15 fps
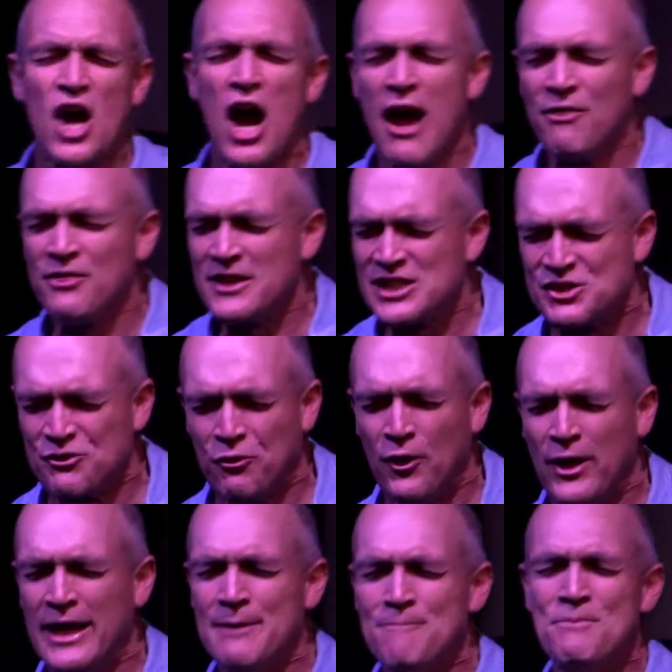aren't this
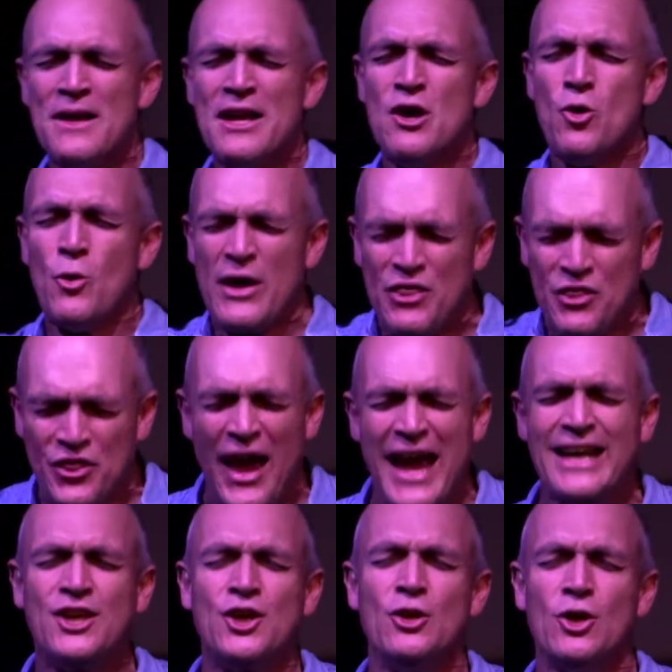free. We
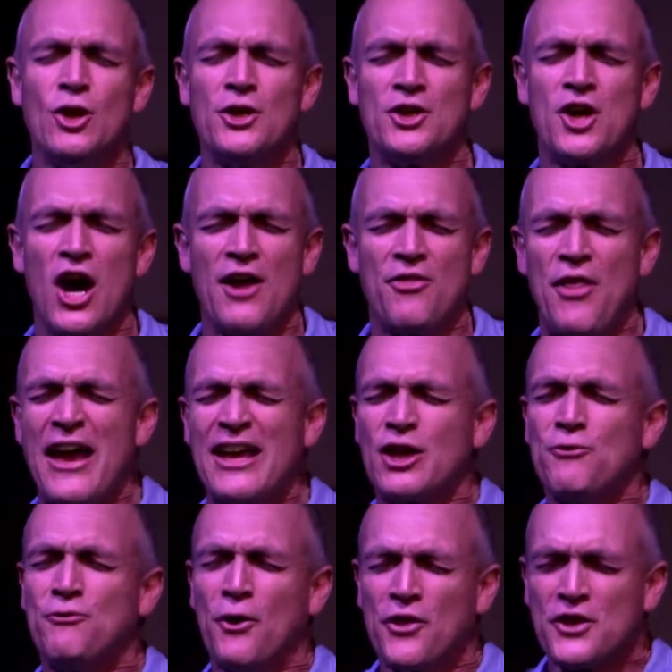thank You, Lord God. Thank
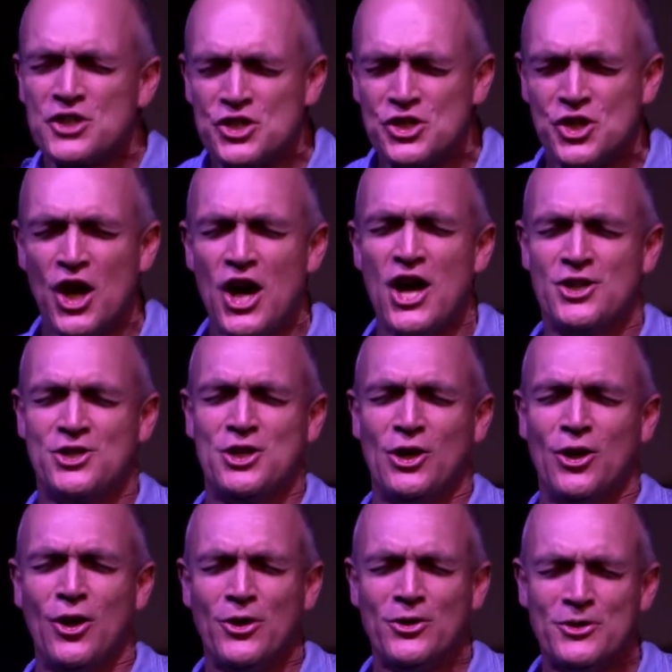You for this church,
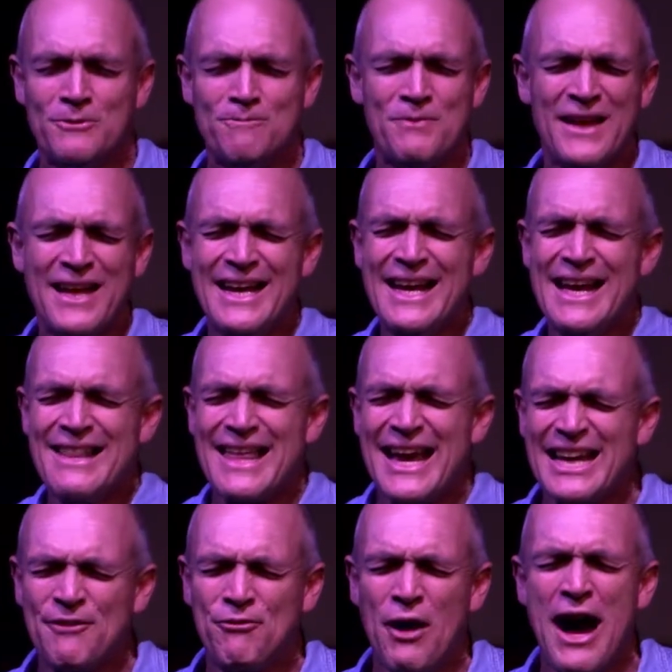Lord.
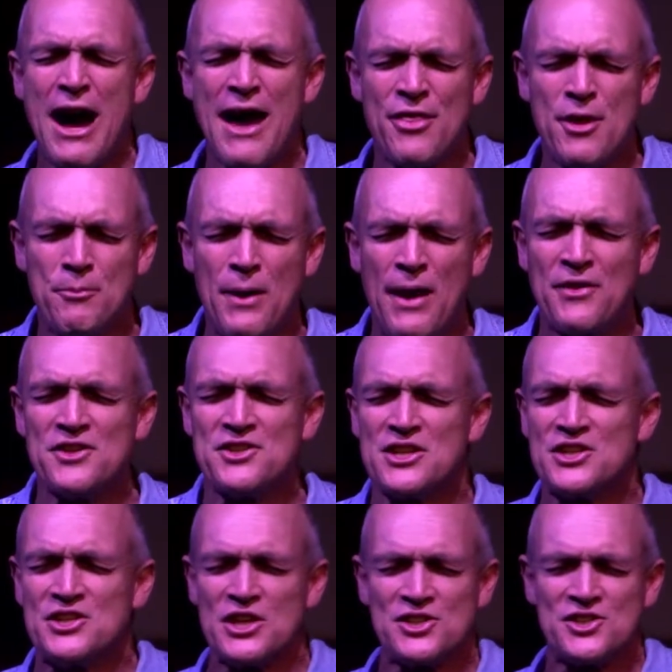Thank You for our other brothers
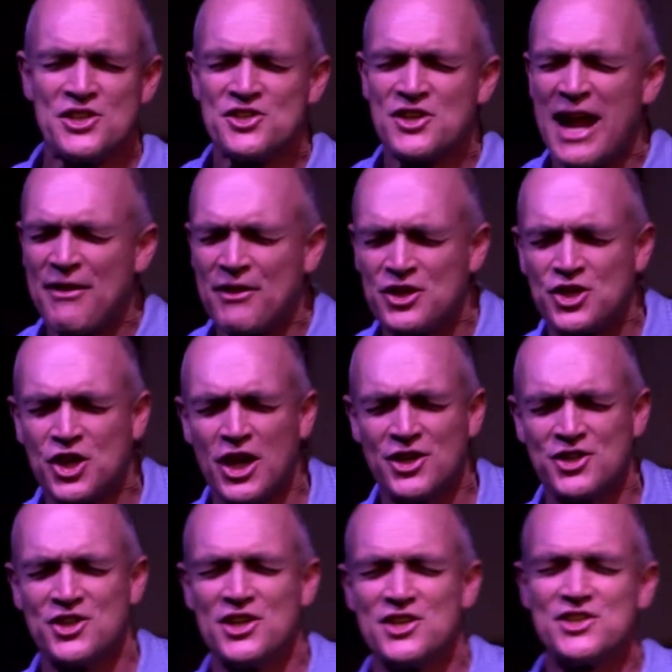and sisters and other
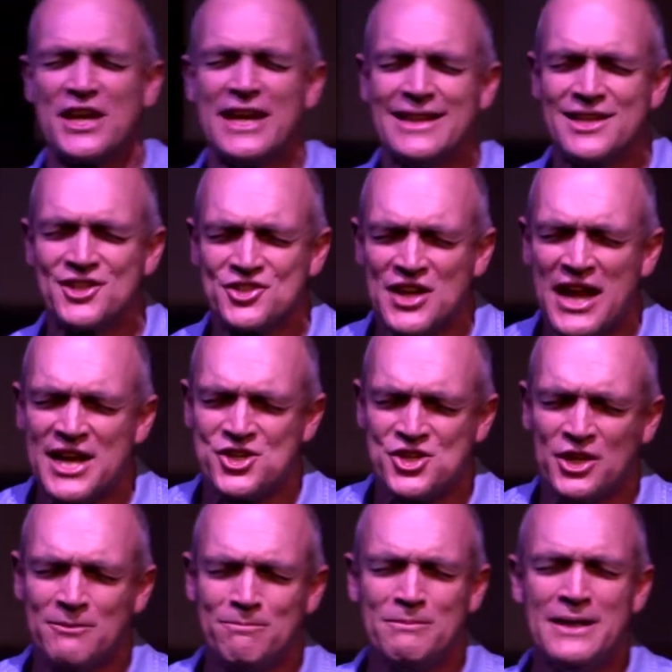churches in this
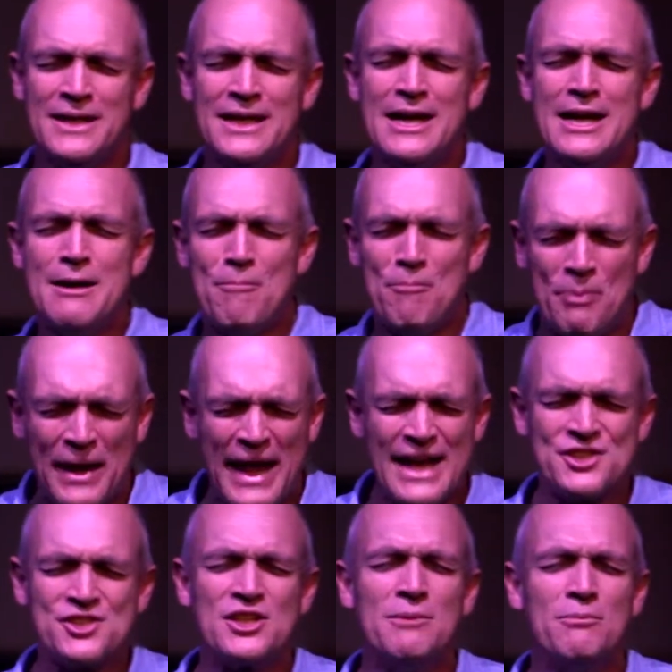nation.
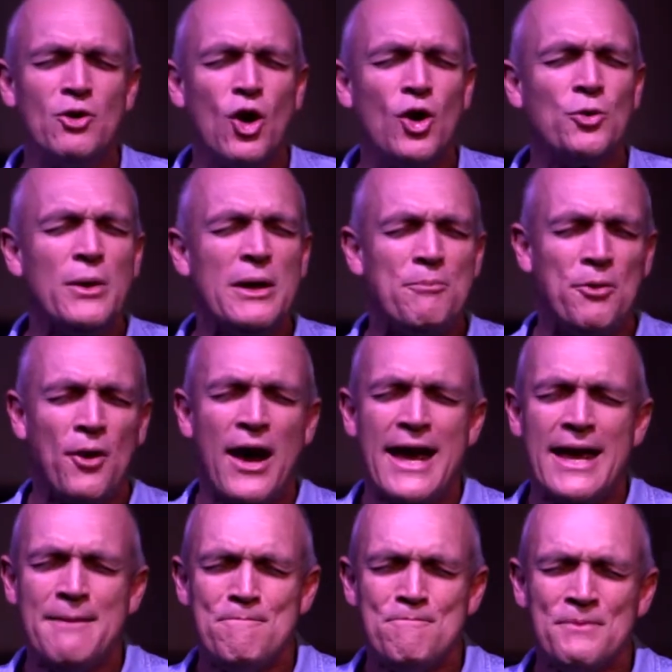Bless them, Lord, we pray.
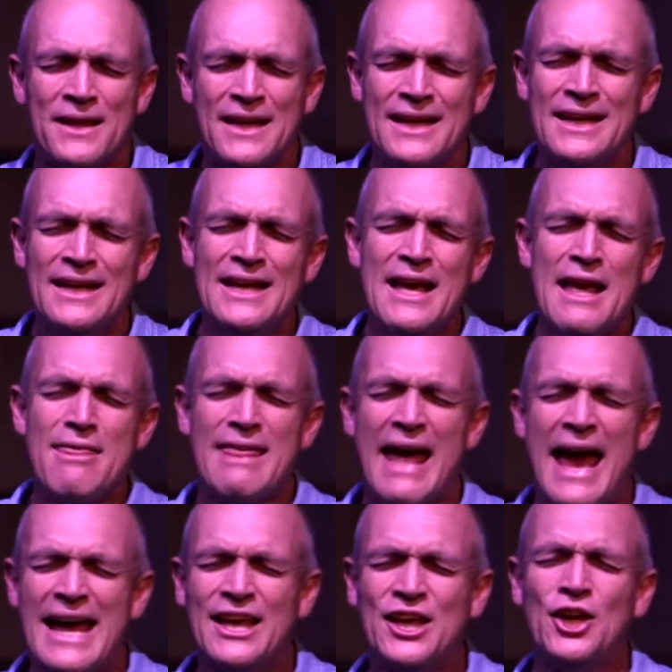
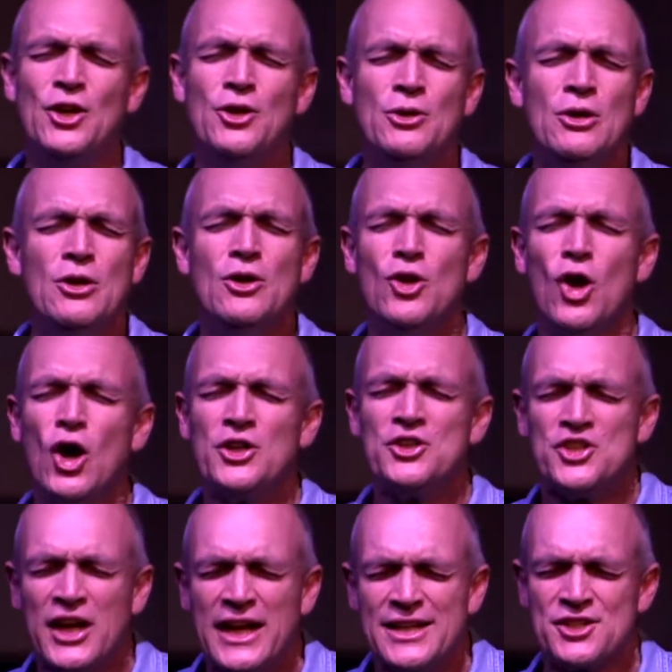Thank You, Lord
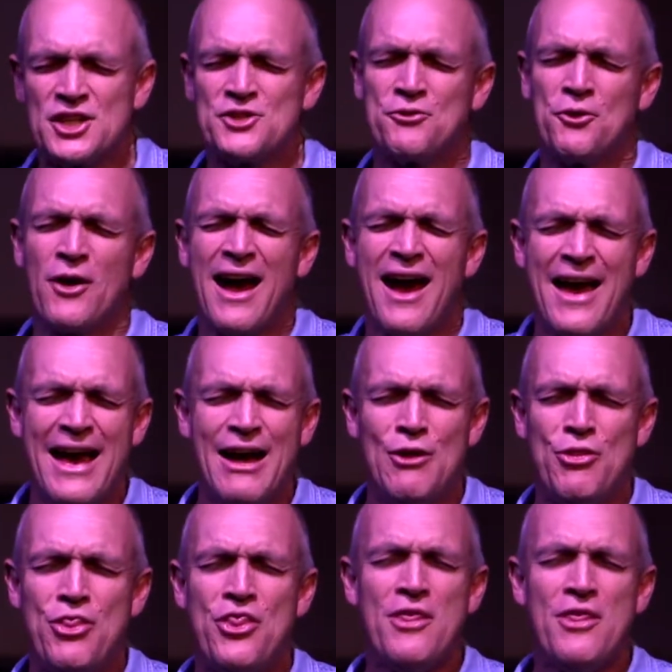Jesus, for our health.